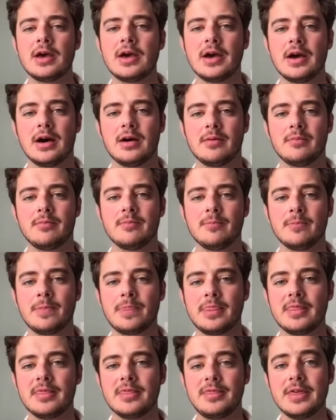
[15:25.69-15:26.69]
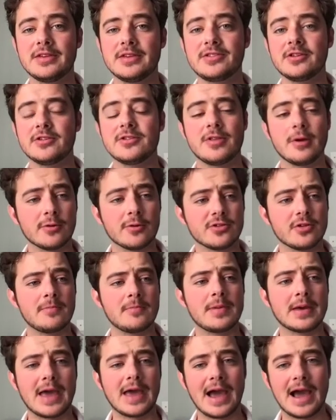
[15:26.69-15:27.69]
There was a
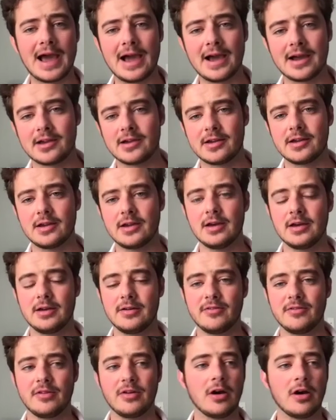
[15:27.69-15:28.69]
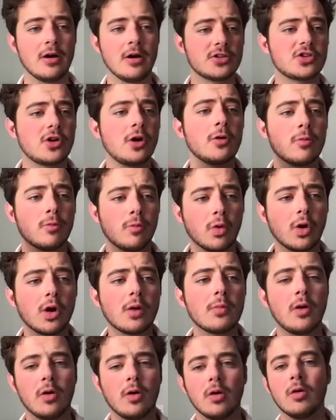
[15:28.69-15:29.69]
big hack, it's called
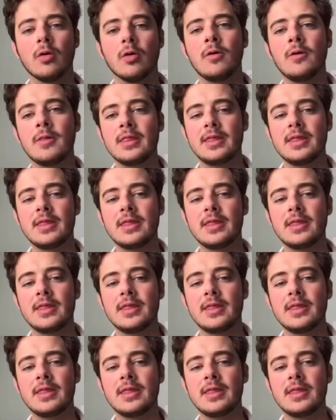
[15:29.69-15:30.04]
Wormhole.